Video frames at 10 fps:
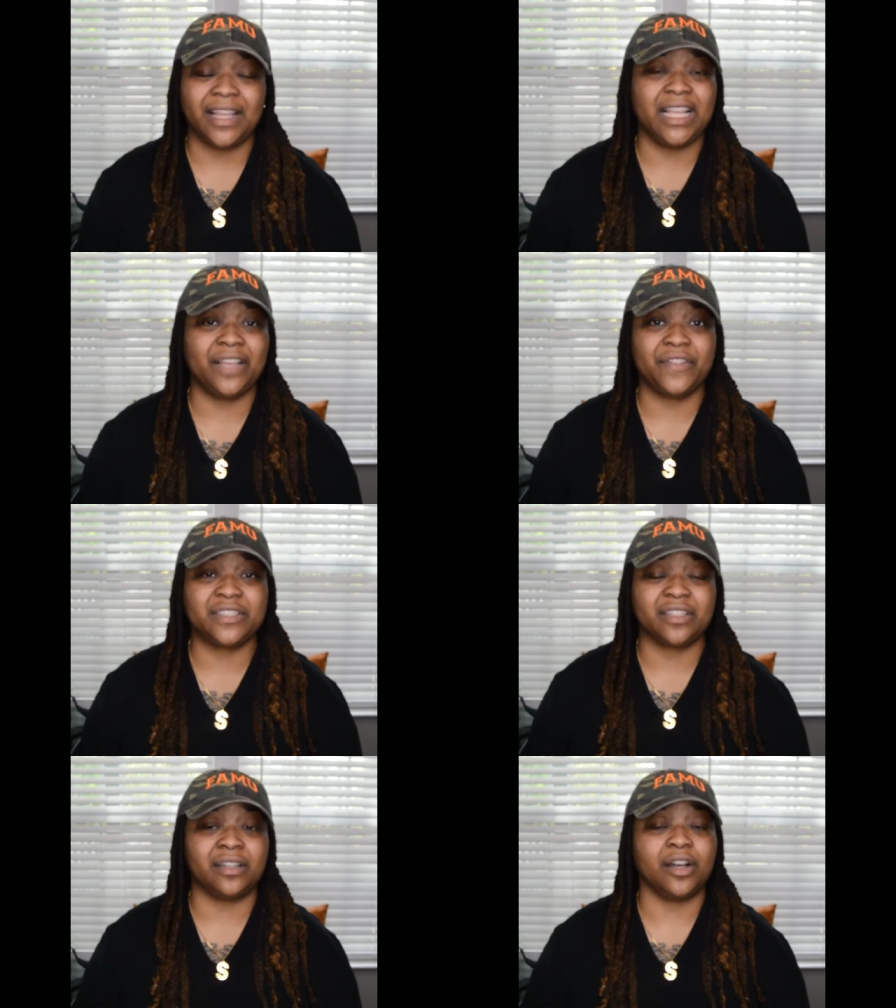If
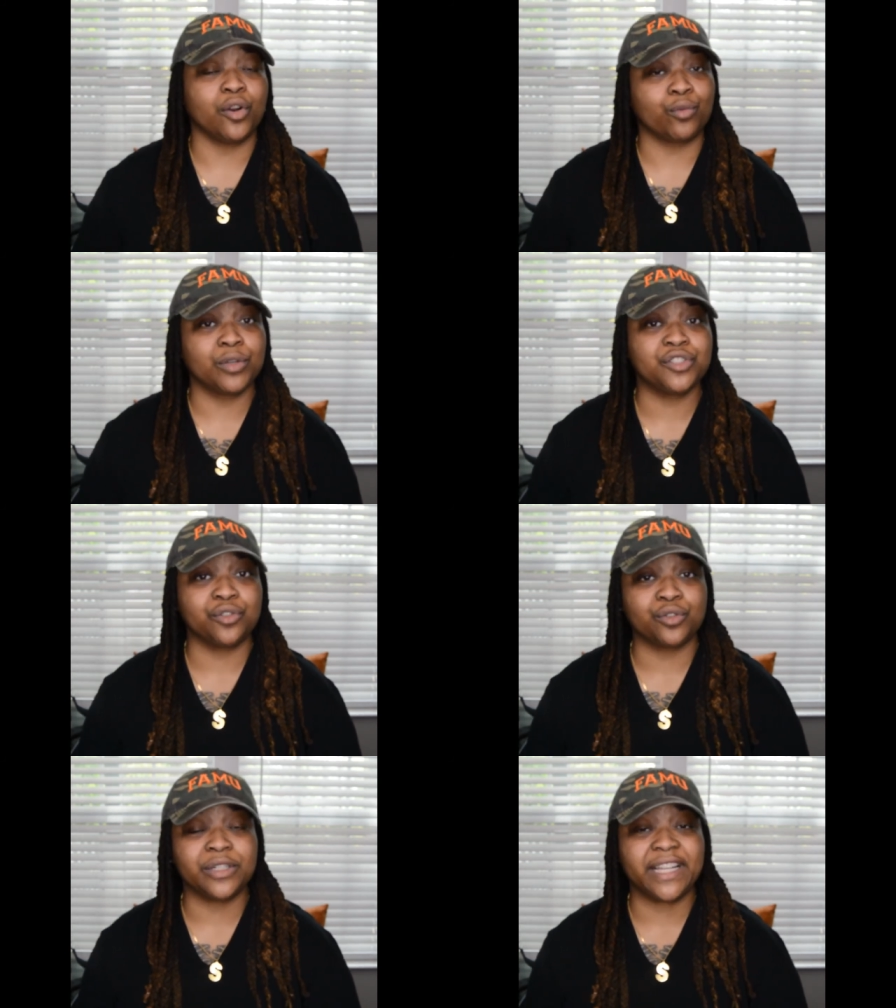it's an
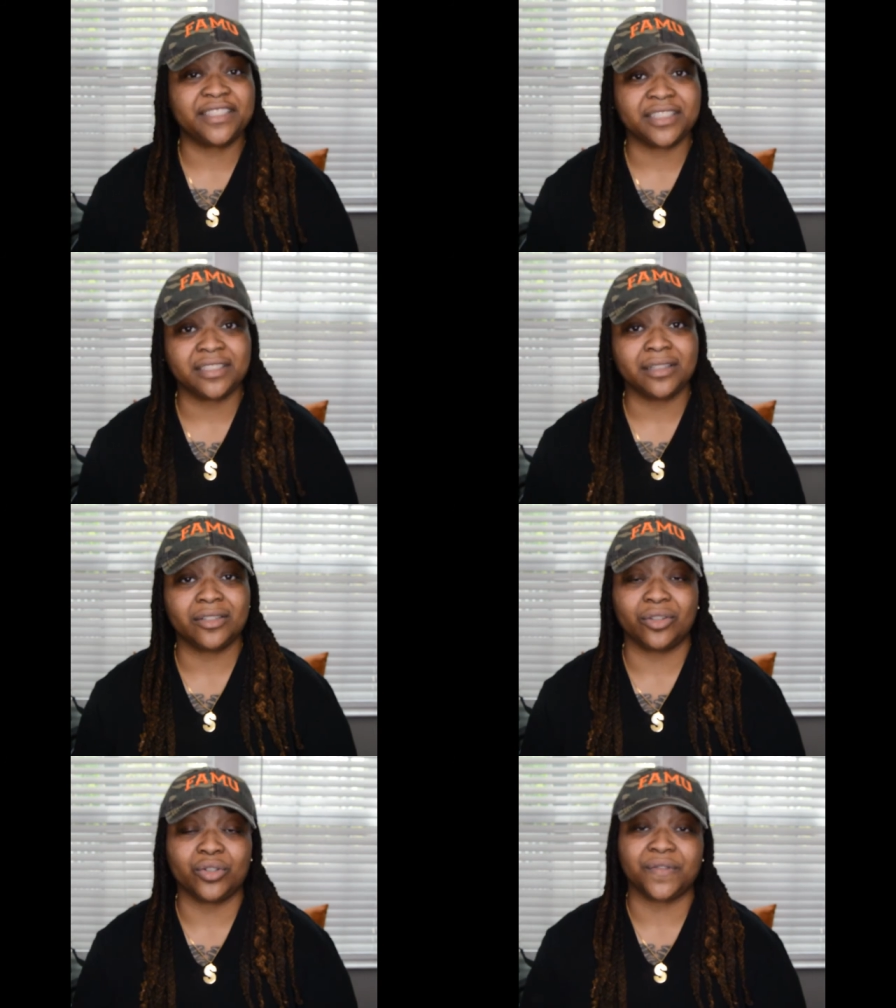original creation,
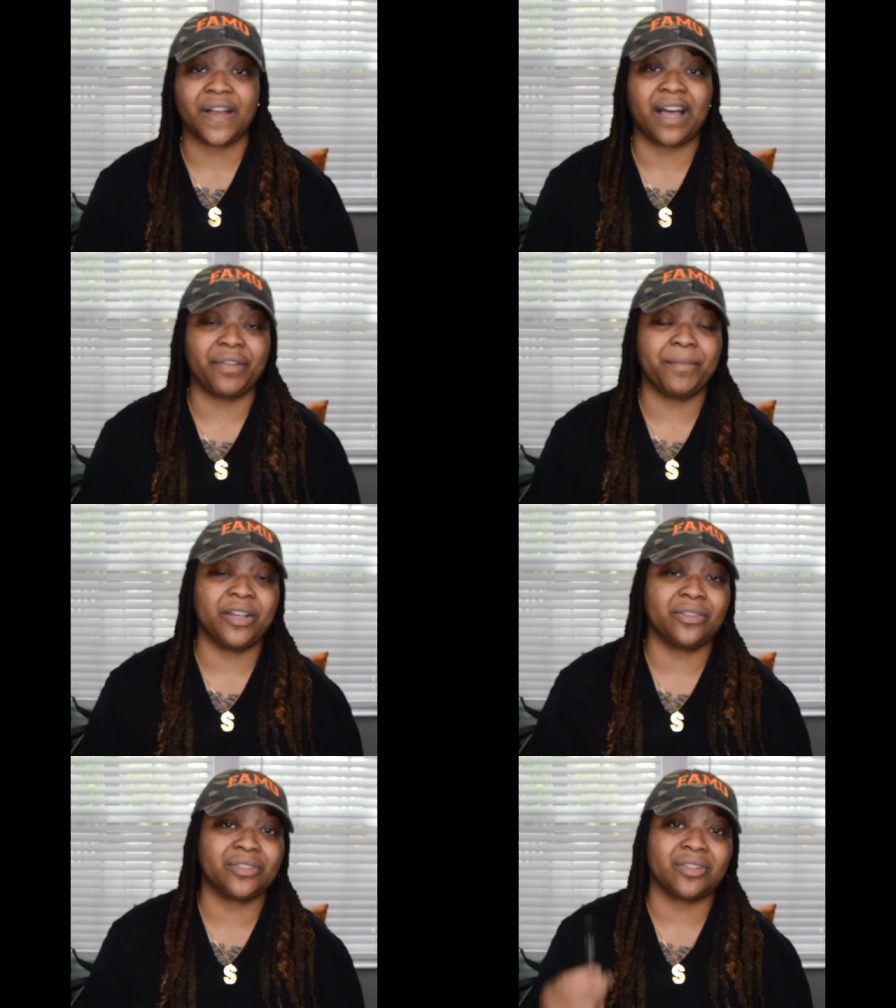those 5
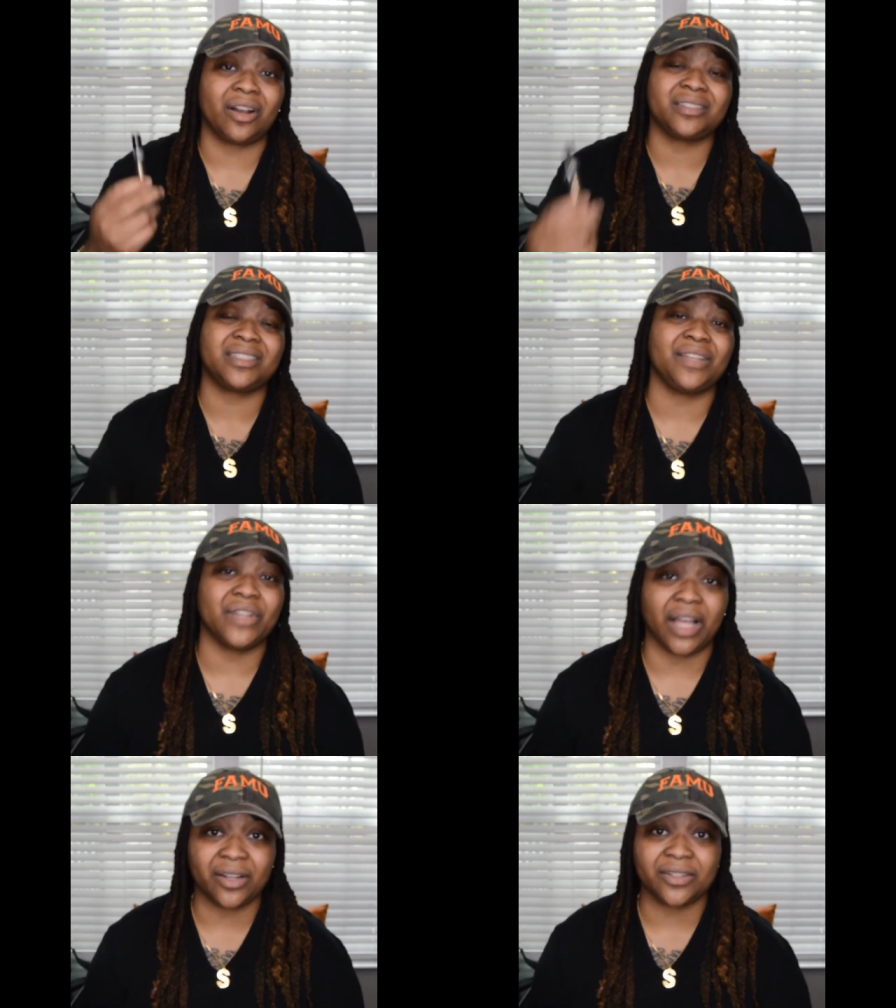mLs are
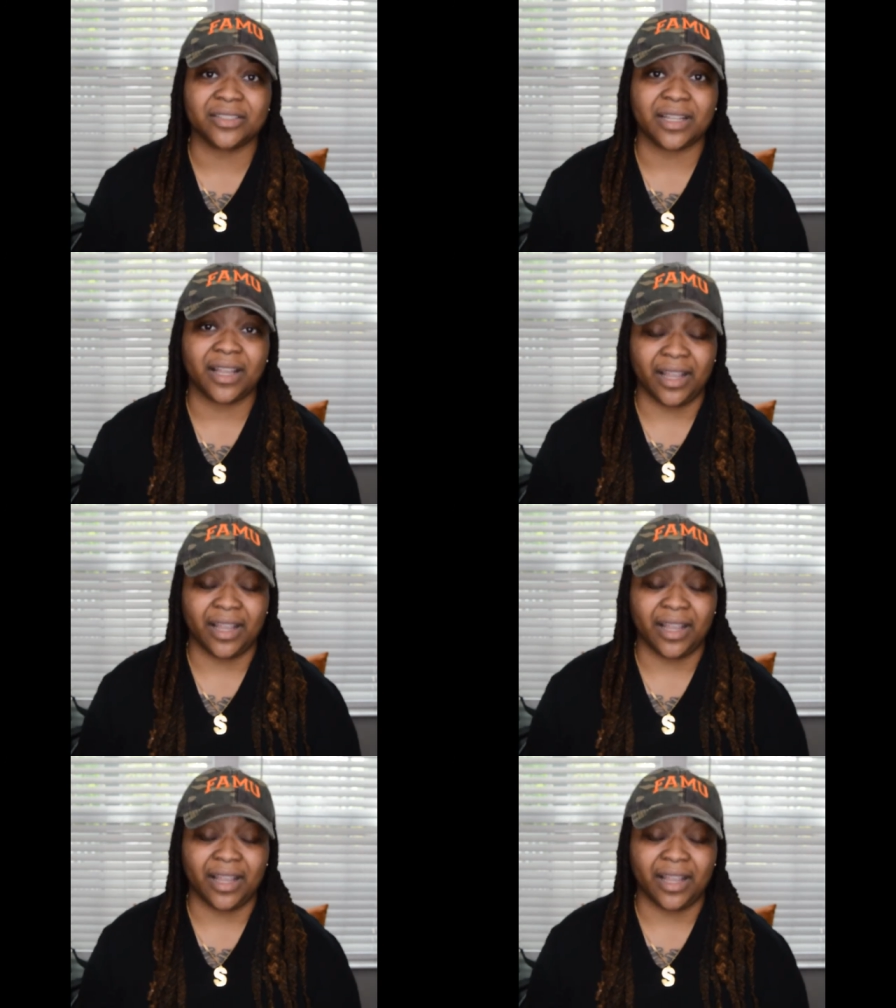$7.